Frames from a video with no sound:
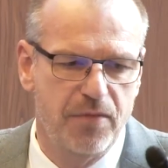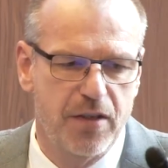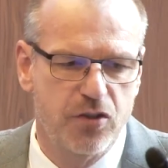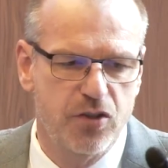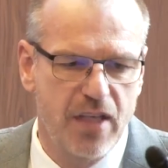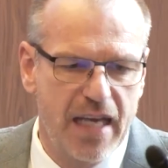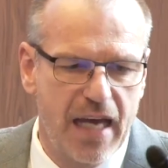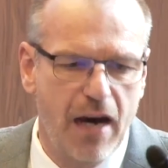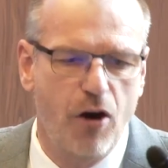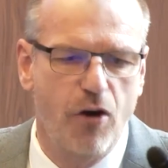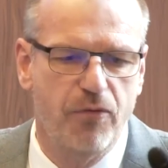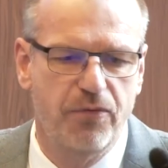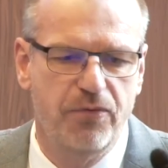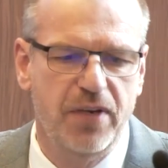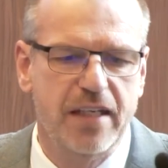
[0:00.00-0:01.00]
share
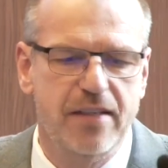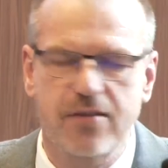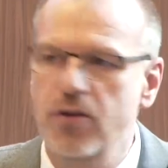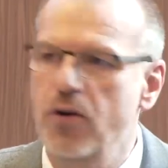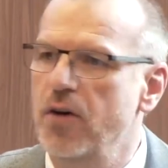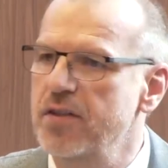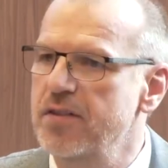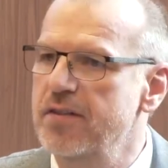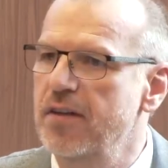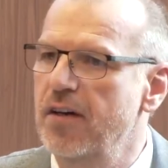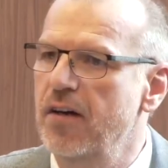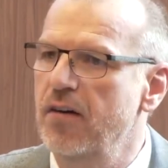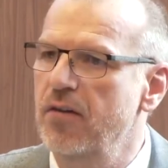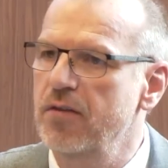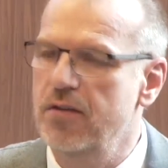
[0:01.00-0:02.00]
of fixed costs
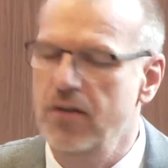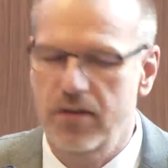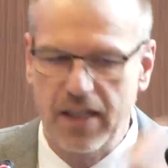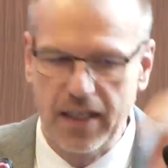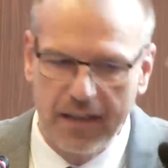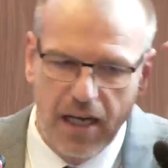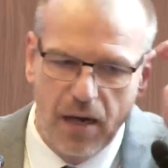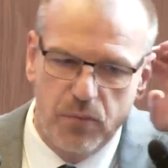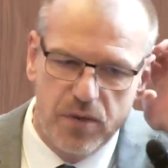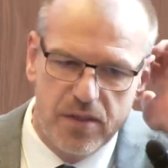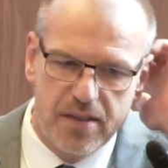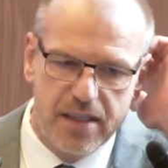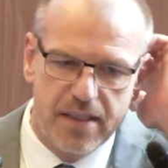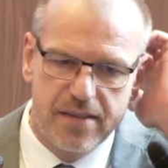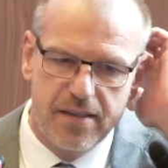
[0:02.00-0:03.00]
that come
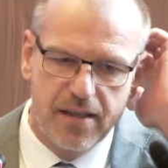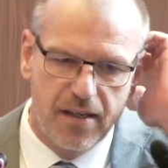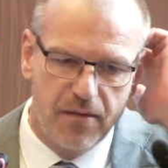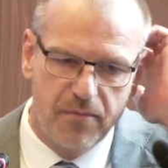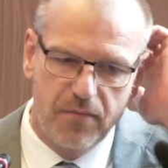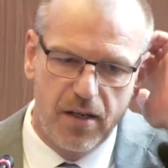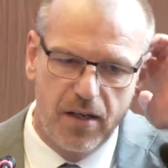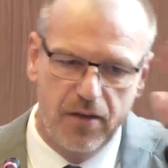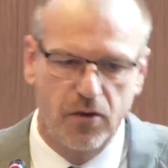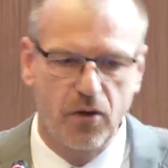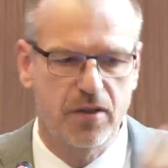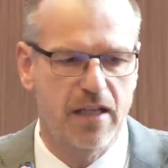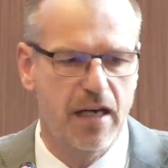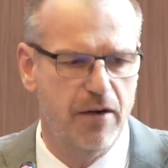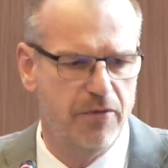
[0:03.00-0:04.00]
with these
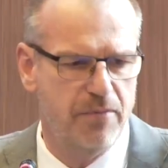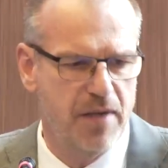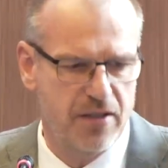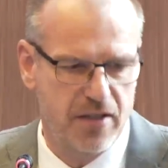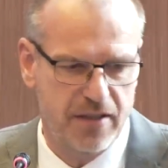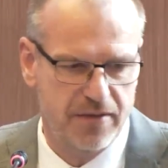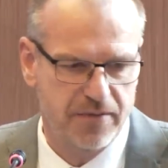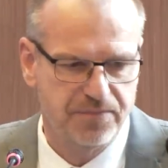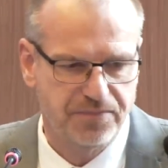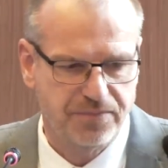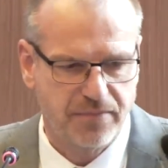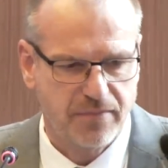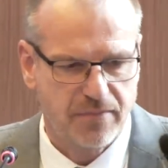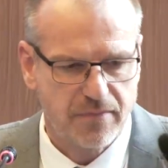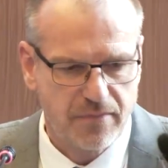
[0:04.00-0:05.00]
non-tariff measures.
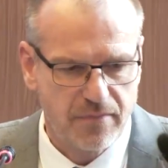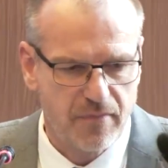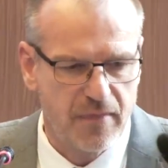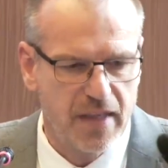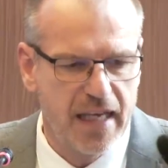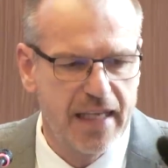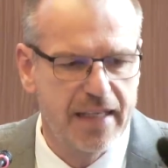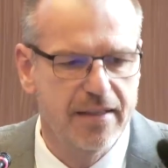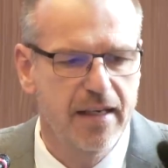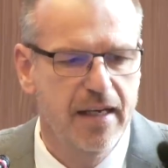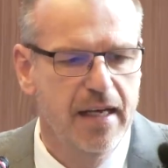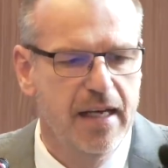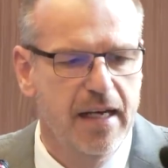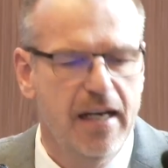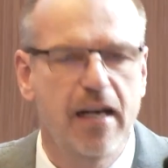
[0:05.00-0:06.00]
And
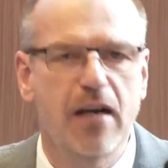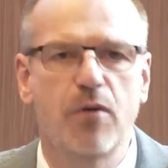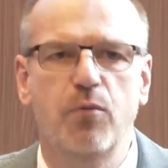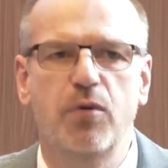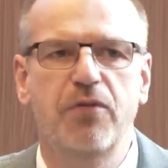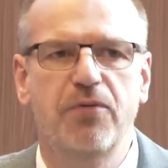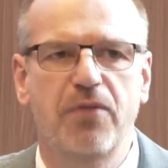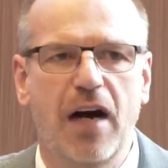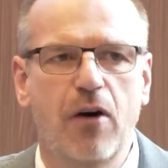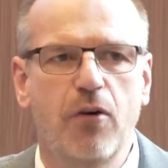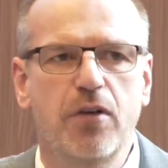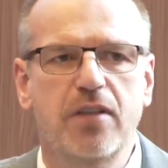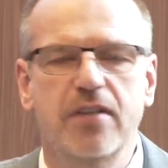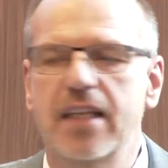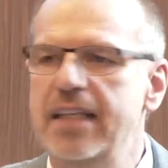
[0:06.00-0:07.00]
we
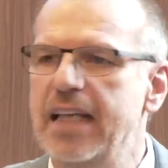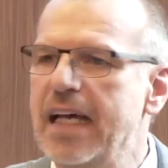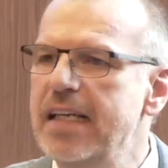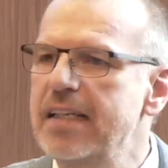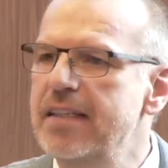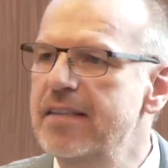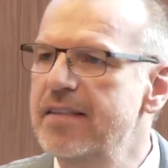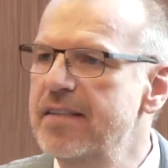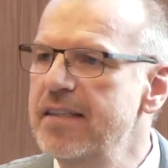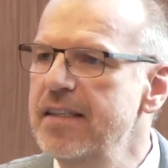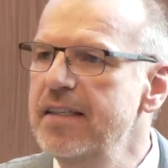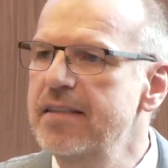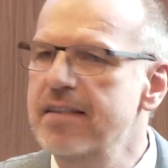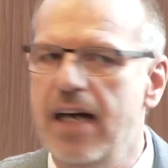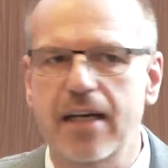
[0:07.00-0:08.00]
found that
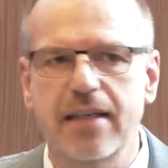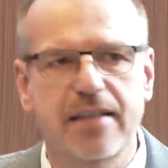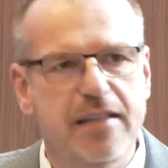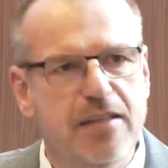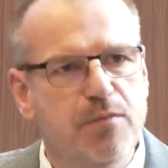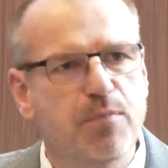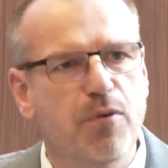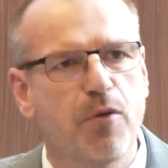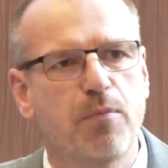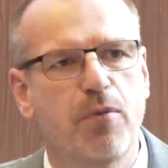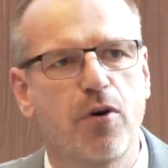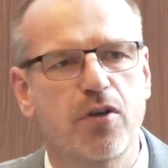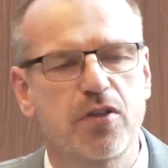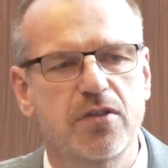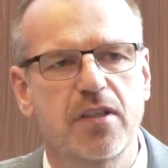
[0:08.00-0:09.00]
LDCs are
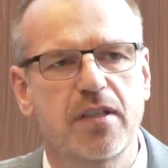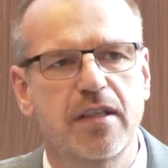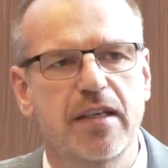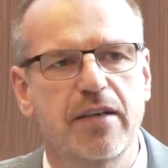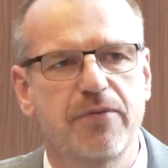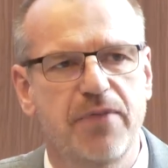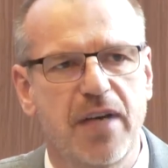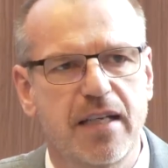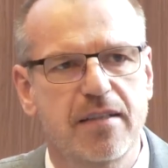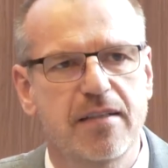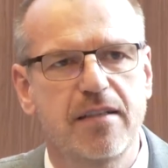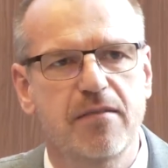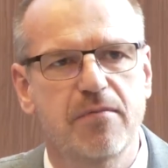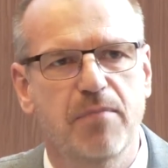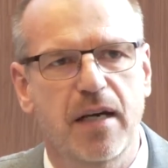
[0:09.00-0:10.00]
disproportionately
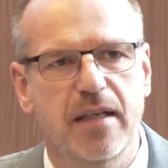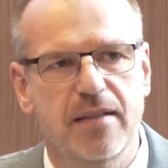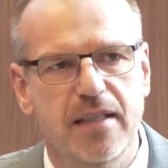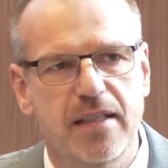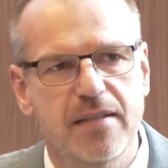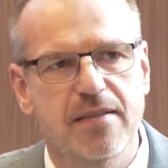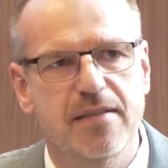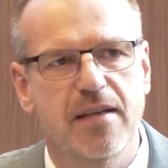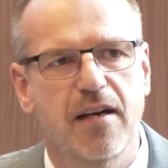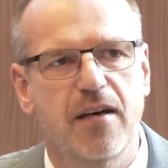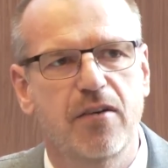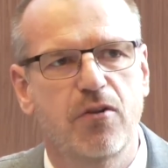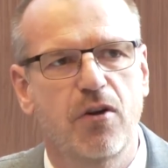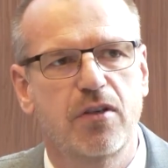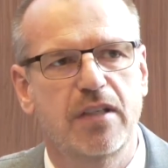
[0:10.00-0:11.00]
affected by these
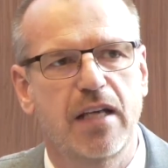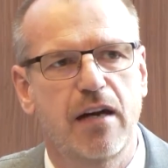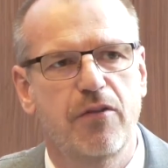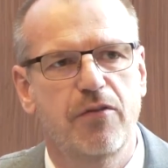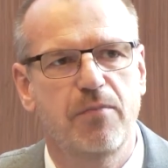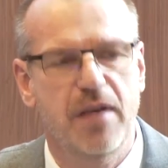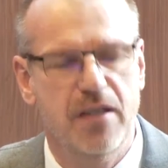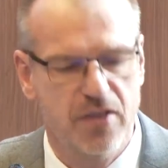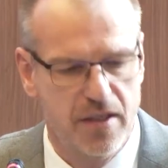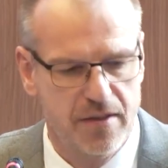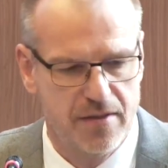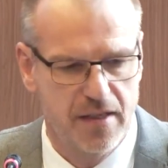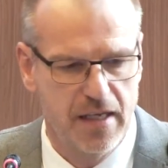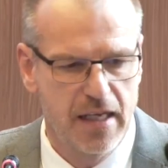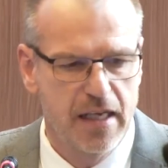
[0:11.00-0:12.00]
non-tariff measures.
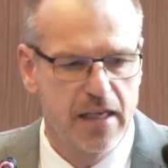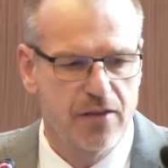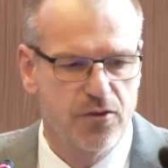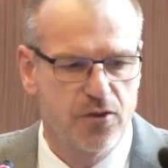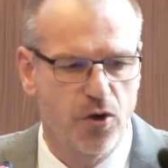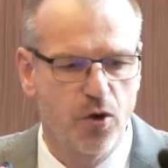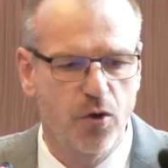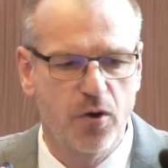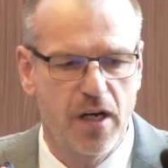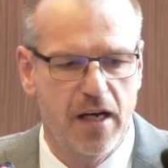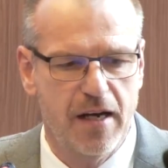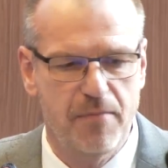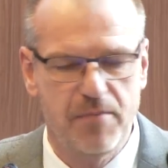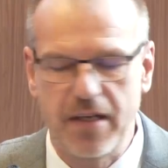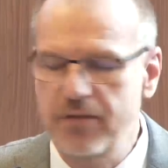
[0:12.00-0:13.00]
So
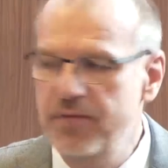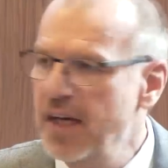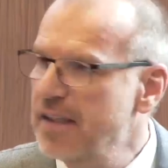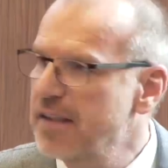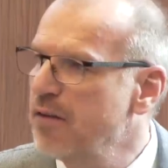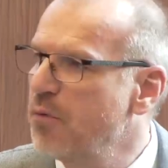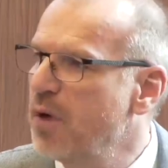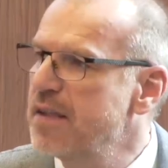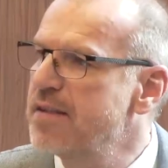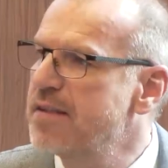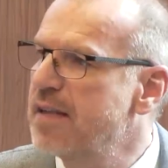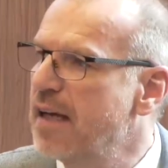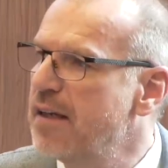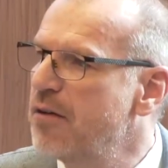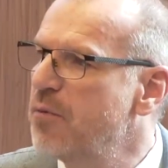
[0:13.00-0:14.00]
in fact, in one
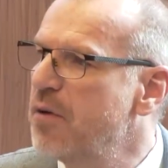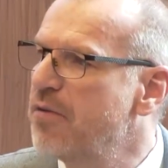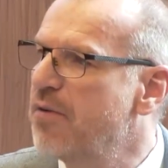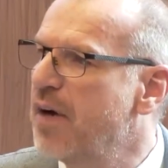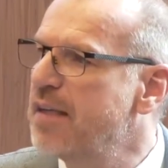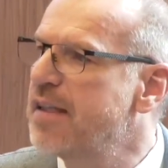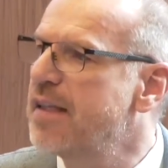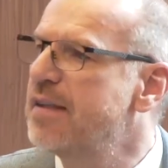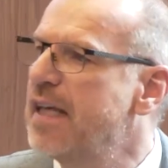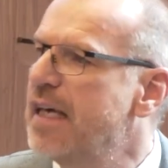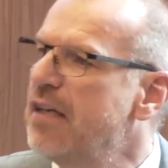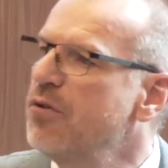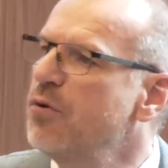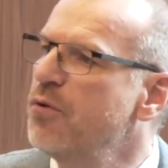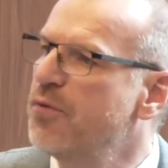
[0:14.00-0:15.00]
study, we find that
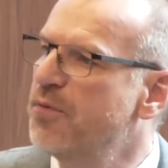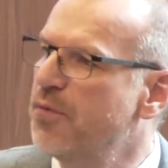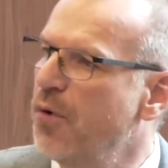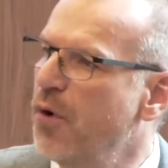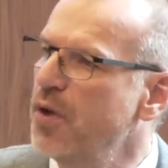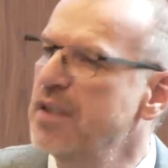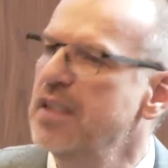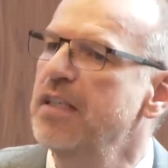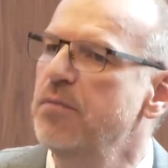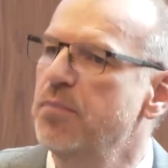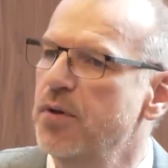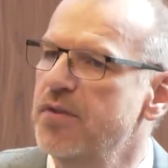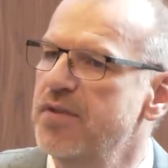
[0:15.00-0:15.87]
they lose 14%